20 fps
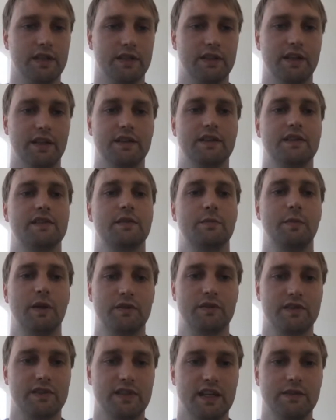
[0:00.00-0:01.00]
and it's
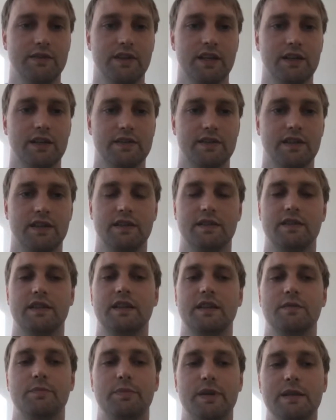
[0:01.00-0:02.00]
about savings, and
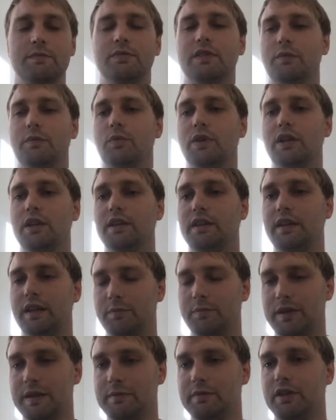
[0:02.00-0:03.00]
it's people
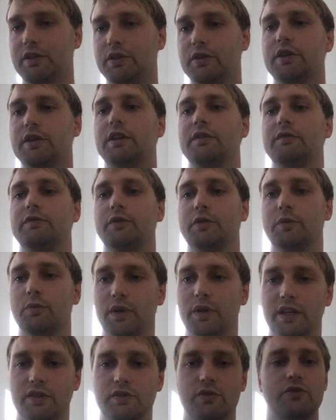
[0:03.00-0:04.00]
are looking for a
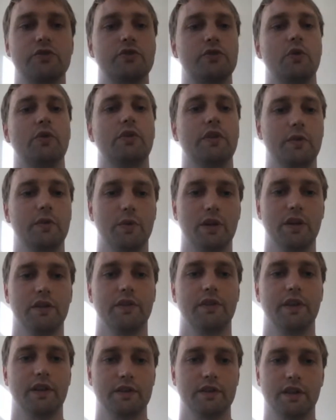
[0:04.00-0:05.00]
way to store their
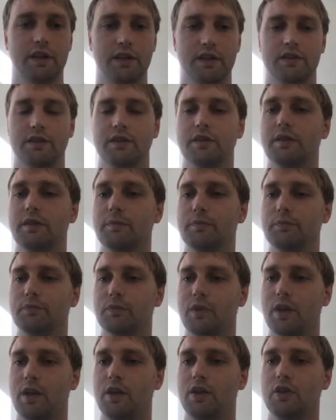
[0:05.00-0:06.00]
wealth and
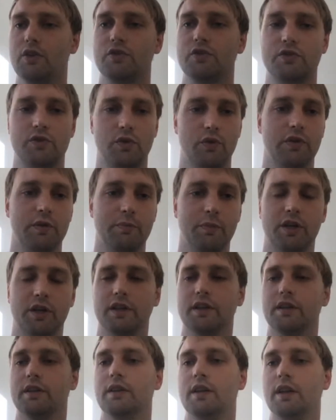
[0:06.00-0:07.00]
store their
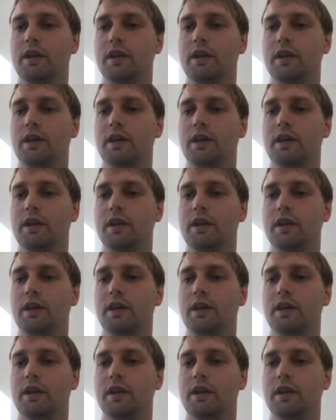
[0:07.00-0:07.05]
money.